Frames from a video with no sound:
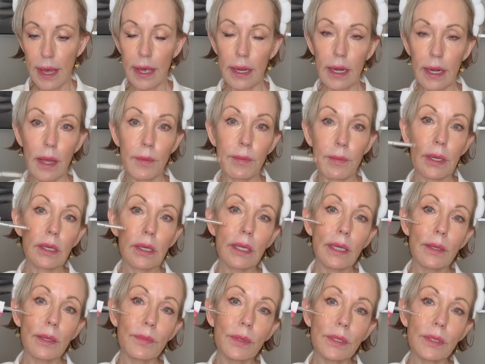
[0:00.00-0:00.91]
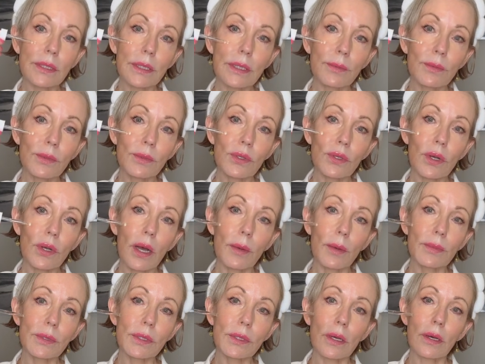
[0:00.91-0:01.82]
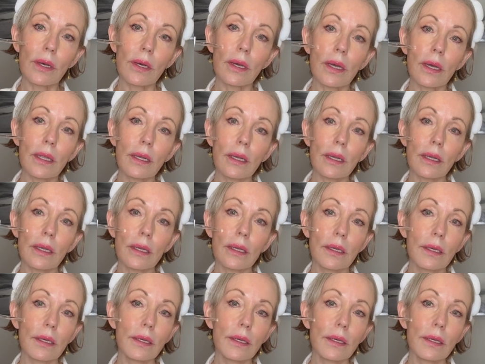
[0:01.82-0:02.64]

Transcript: And I merely put some drops on.